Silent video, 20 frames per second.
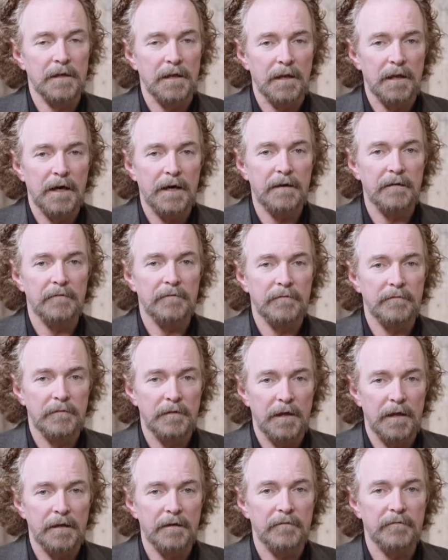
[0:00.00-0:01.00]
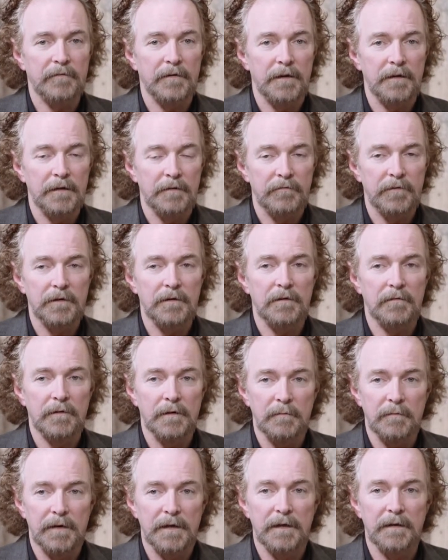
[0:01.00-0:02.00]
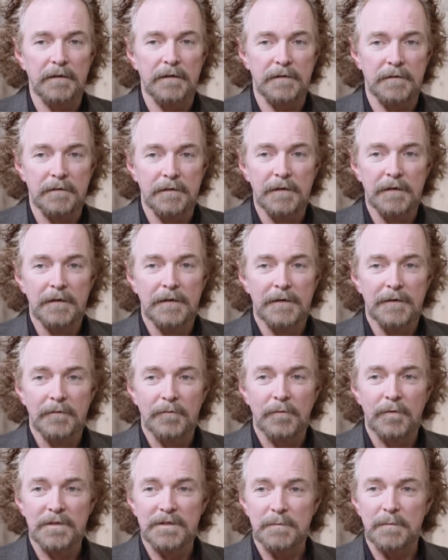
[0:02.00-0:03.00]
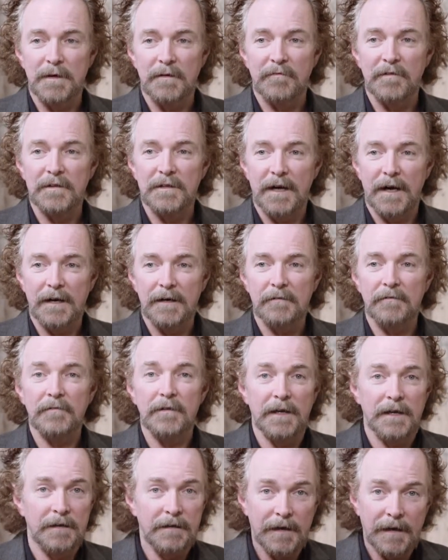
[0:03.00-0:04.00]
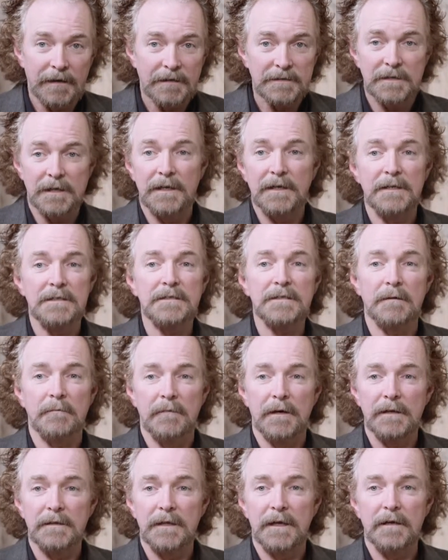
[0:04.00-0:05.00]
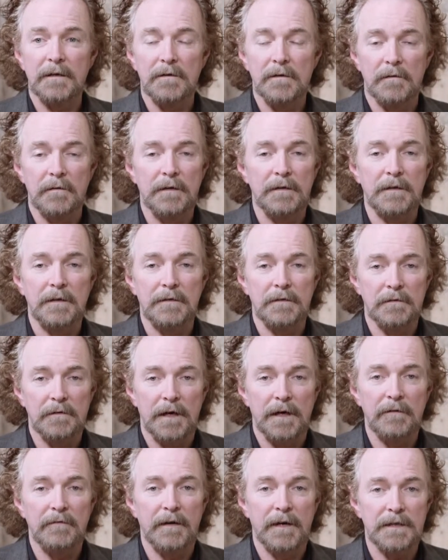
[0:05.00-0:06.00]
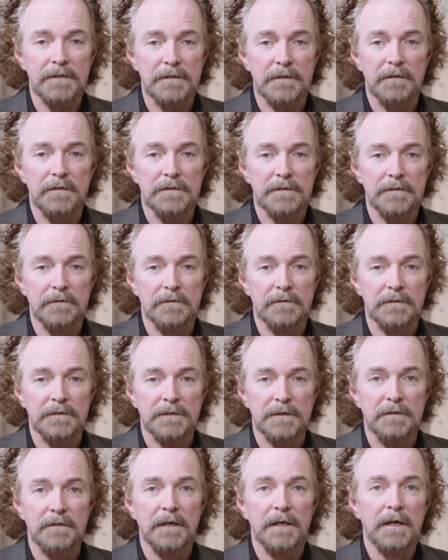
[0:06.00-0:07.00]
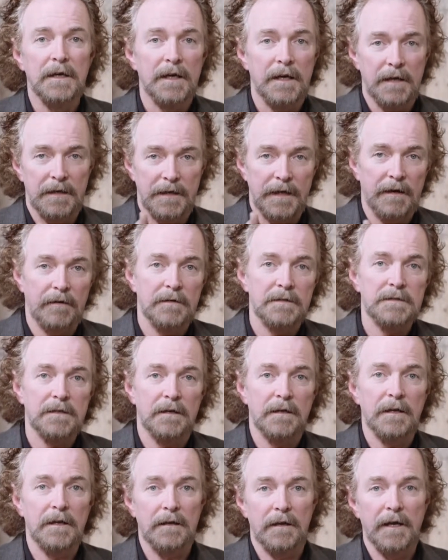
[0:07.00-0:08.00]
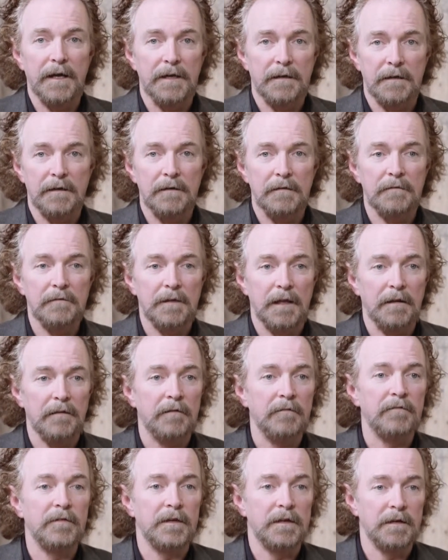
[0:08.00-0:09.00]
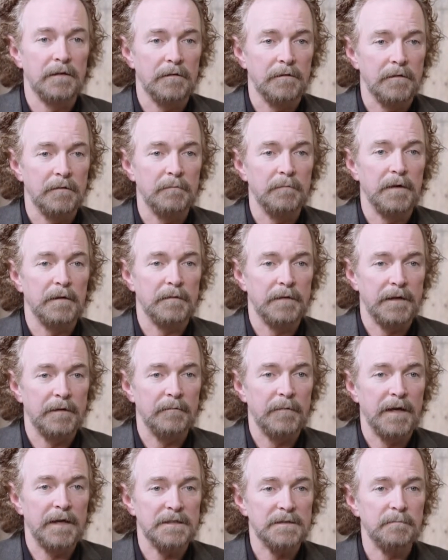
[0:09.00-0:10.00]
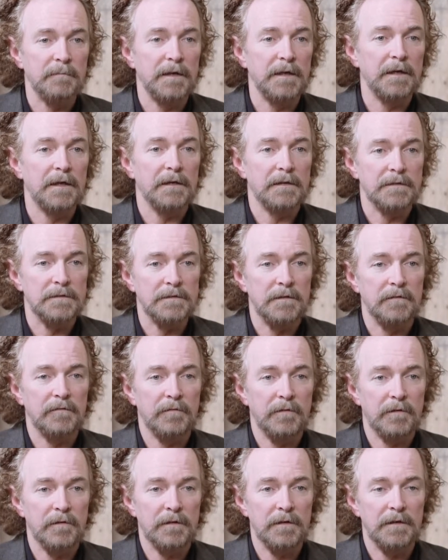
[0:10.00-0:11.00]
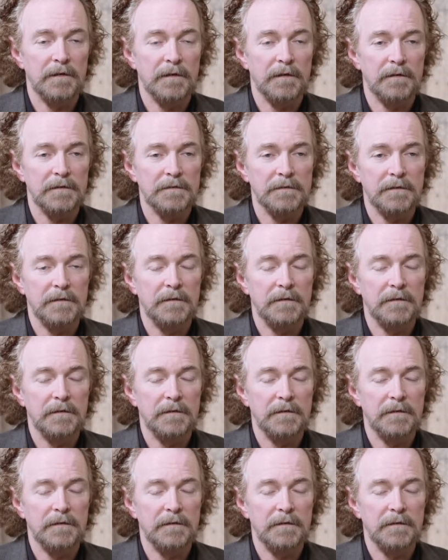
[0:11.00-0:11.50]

a lot of fun. If you know anybody that wants to be a photographer, they can actually get something like that going. They do have excellent schools, and now it's a lot like a lot of the video and mass media and so forth in there.